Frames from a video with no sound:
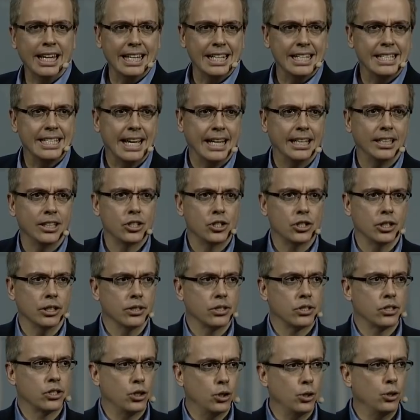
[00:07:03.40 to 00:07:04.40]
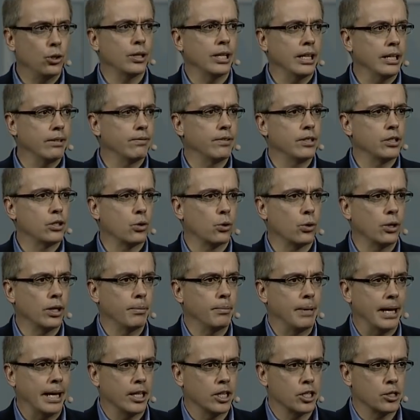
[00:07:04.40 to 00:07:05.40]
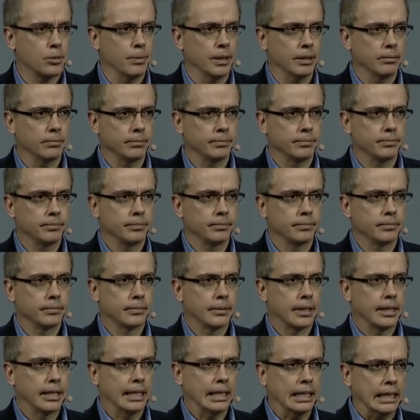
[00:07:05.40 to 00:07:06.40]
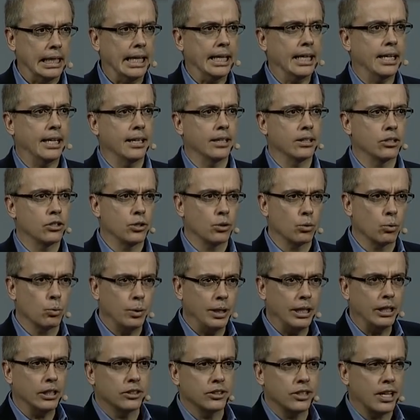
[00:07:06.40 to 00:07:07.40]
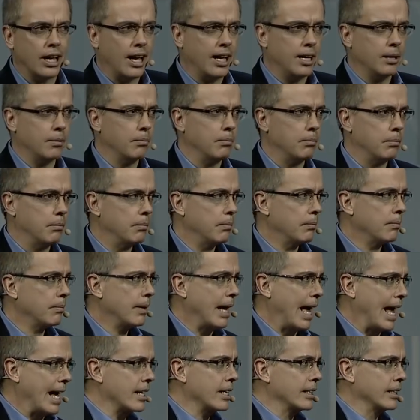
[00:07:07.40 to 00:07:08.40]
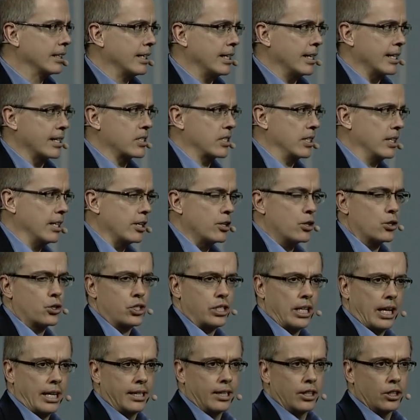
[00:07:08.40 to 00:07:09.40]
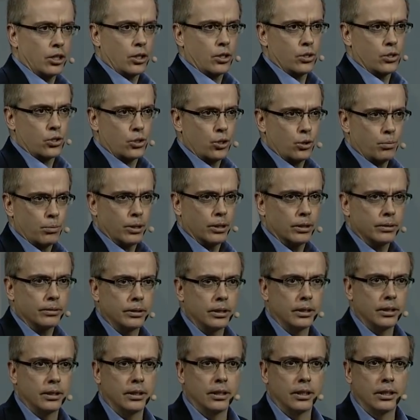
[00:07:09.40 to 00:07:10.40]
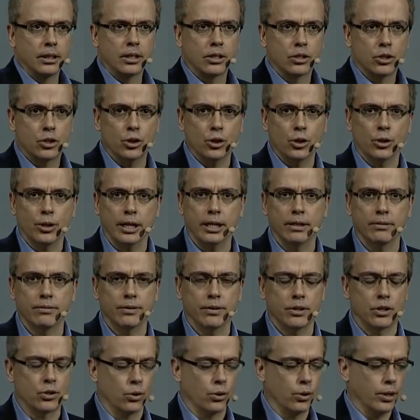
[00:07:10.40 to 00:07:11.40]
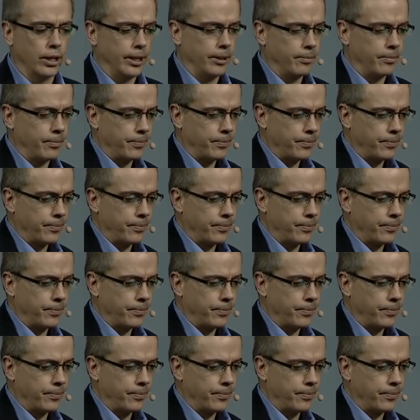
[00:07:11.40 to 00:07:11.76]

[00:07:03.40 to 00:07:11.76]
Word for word: intelligence to your inventory management, linking to real-time analytics and understanding the consumer to your inventory.